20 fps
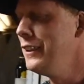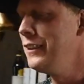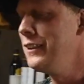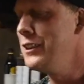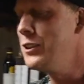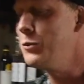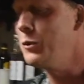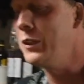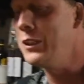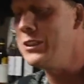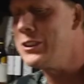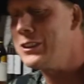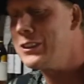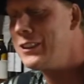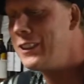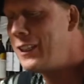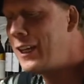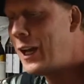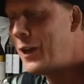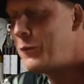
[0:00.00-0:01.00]
This one is,
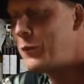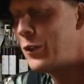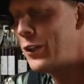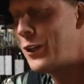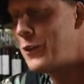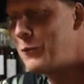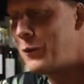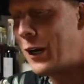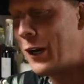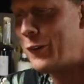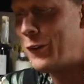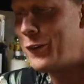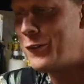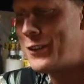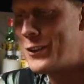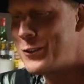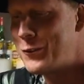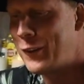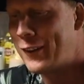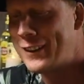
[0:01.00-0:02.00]
I'm really proud of
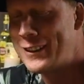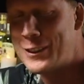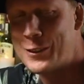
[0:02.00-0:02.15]
this one.